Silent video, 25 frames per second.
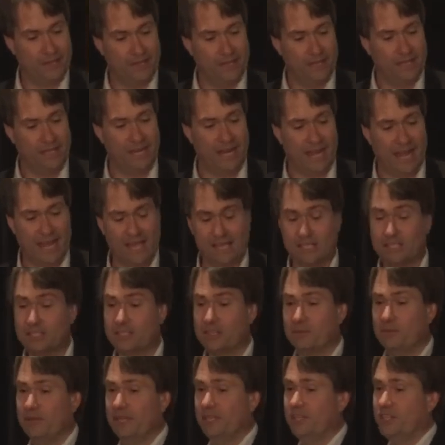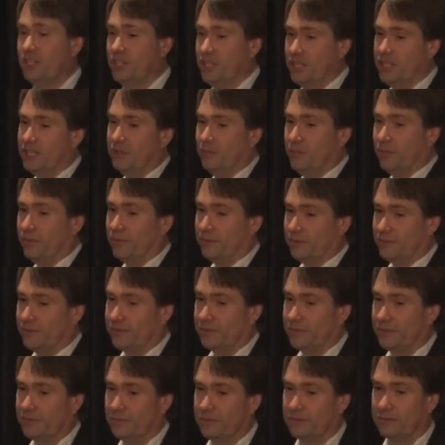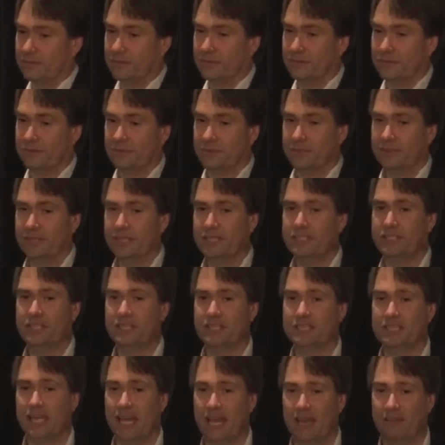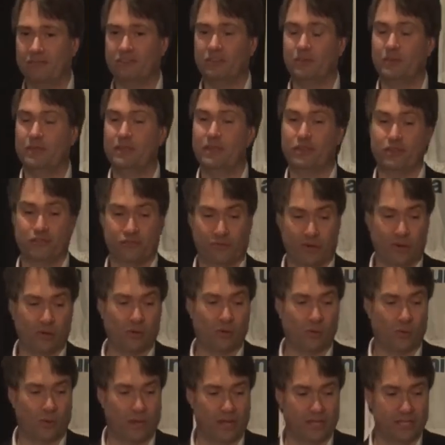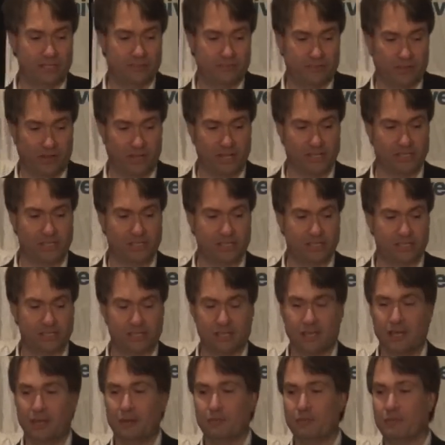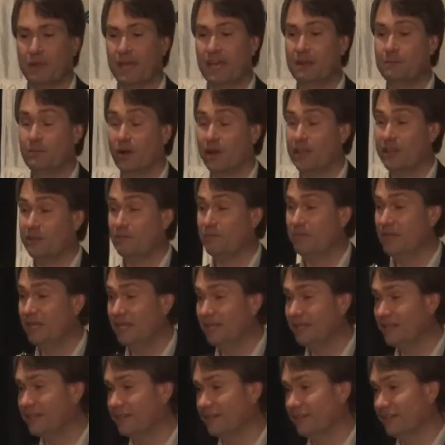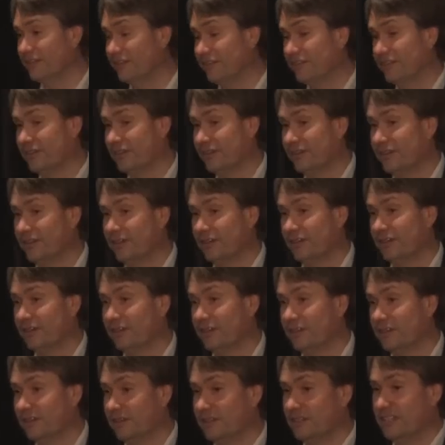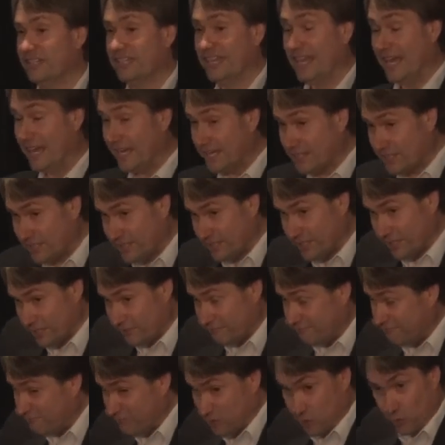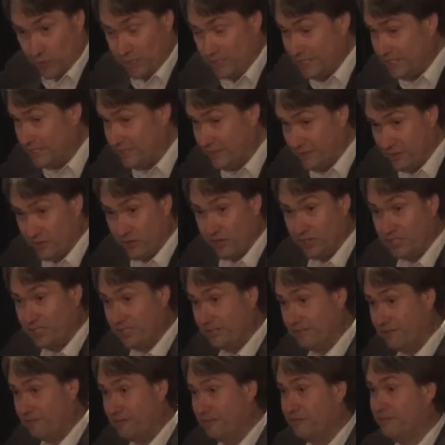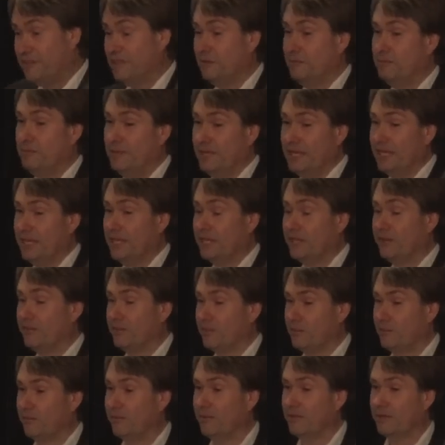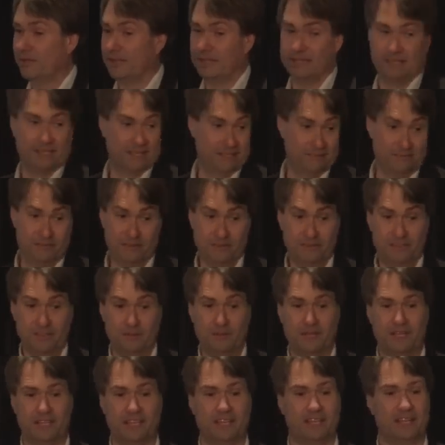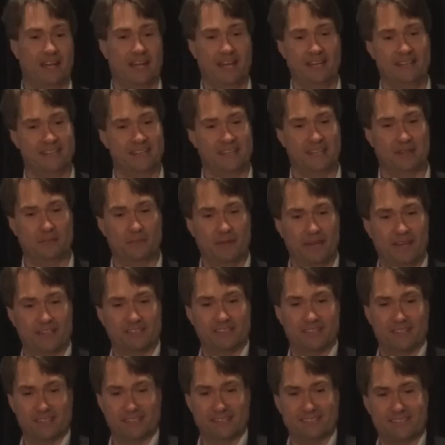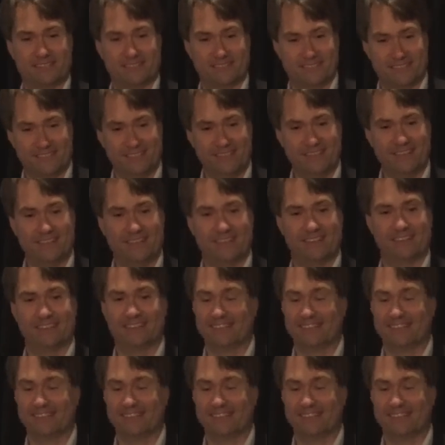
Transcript: It has to be cheap. These things have to be throwaway devices made by the millions to get us to 20, 30, 50 billion of them, and 50 million a day. I hadn't done the maths. That's, yeah.